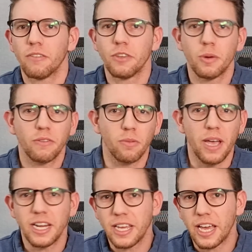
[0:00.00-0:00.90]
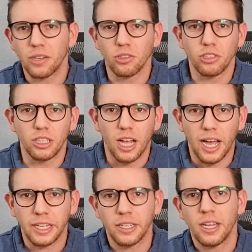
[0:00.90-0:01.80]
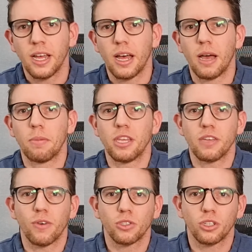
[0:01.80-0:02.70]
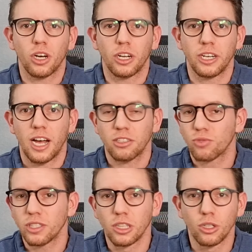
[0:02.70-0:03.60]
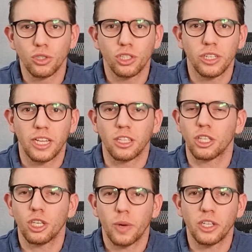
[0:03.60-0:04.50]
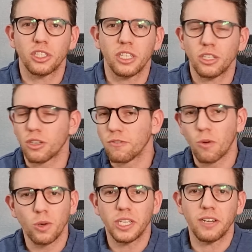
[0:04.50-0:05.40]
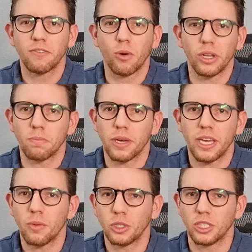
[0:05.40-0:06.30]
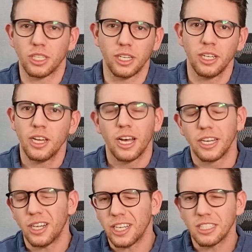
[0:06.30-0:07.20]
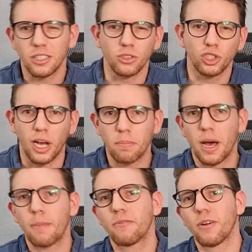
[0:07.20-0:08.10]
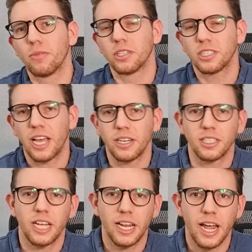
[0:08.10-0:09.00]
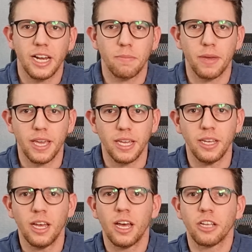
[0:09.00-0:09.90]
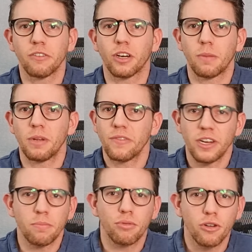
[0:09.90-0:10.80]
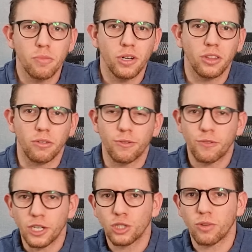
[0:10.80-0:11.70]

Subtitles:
viewing from any angle you like, but then you've also got a nice resolution at the QHD, so 1440p, which is a nice little jump up from the standard 1080p. You've got a bit of an improvement on the refresh